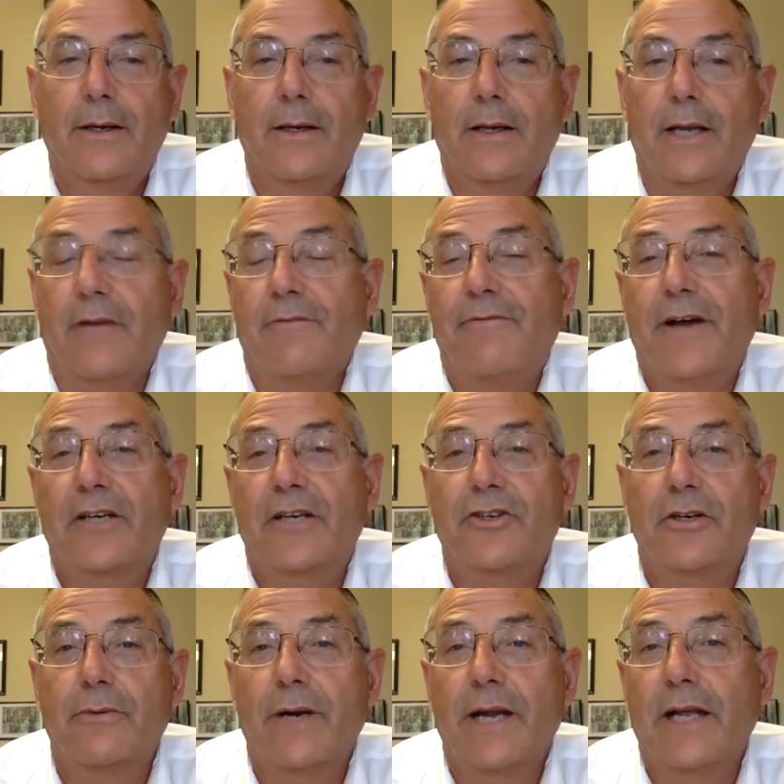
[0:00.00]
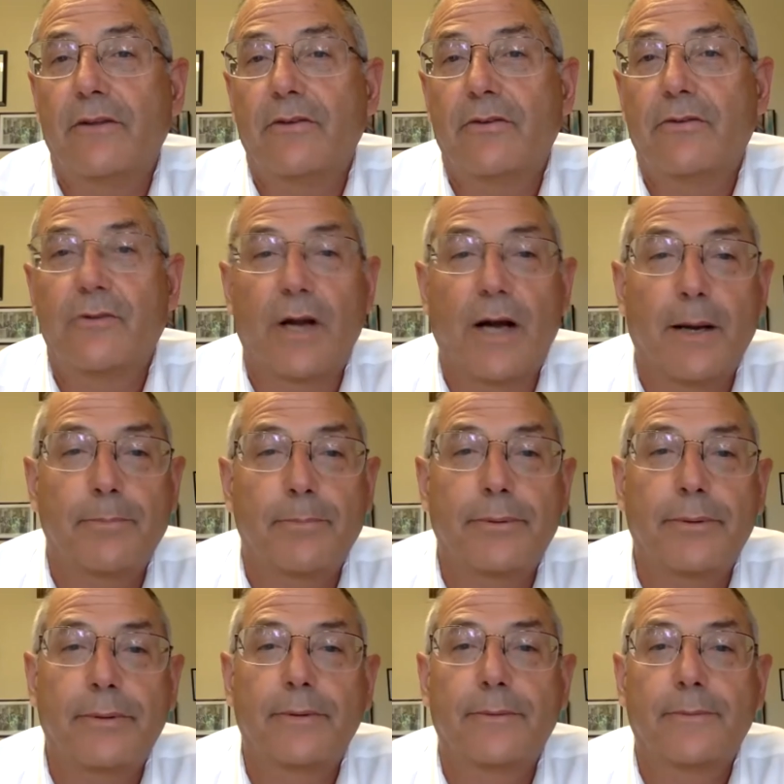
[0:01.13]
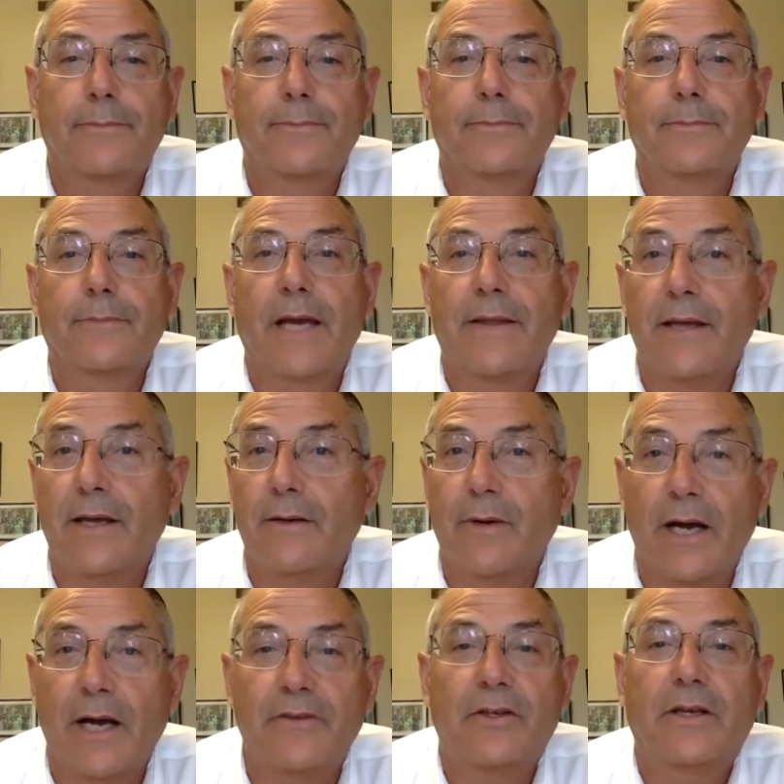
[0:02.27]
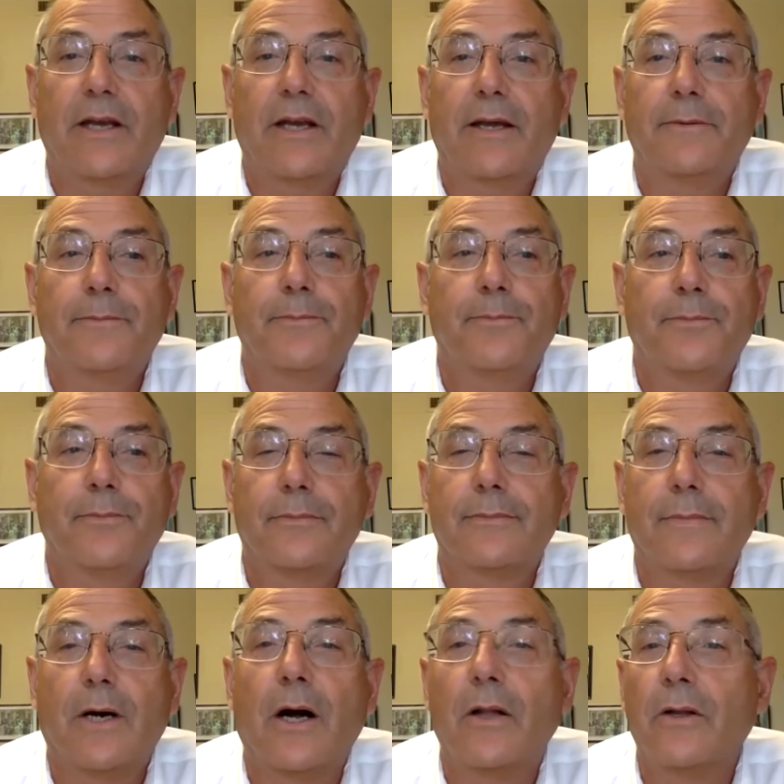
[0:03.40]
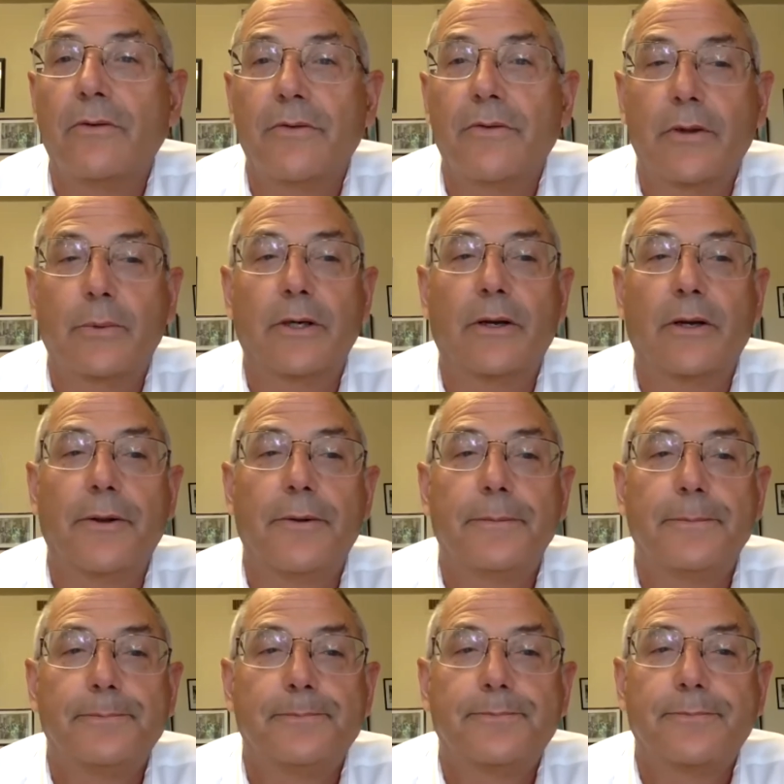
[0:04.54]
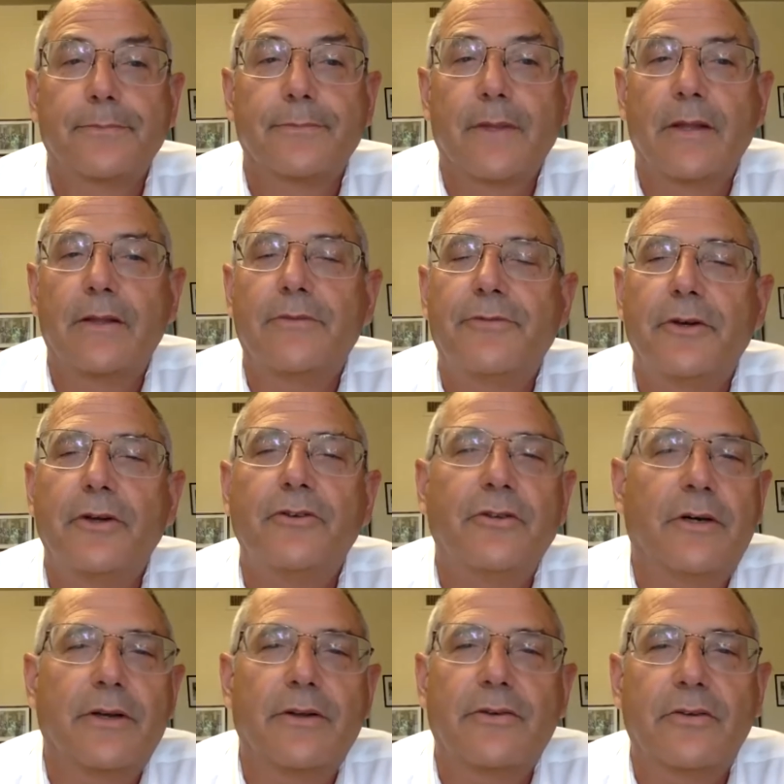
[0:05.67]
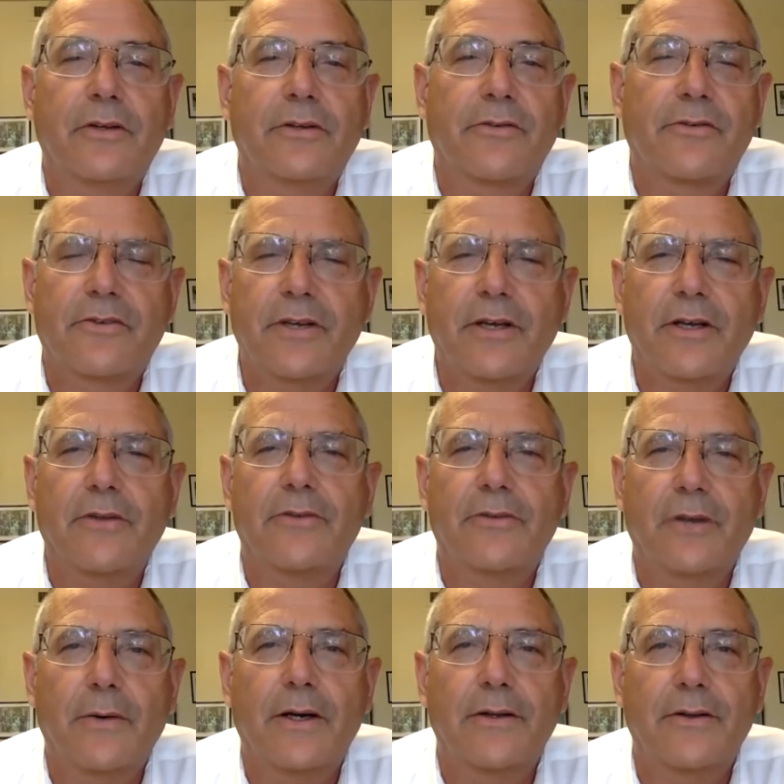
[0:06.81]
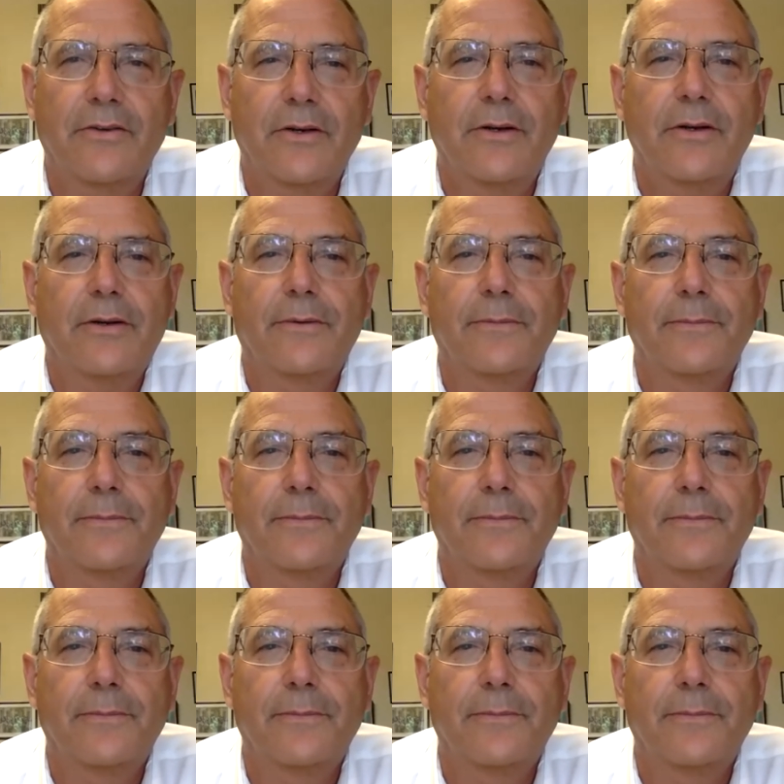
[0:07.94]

Infection rates drop and then rise again all over the world. The future is still so uncertain.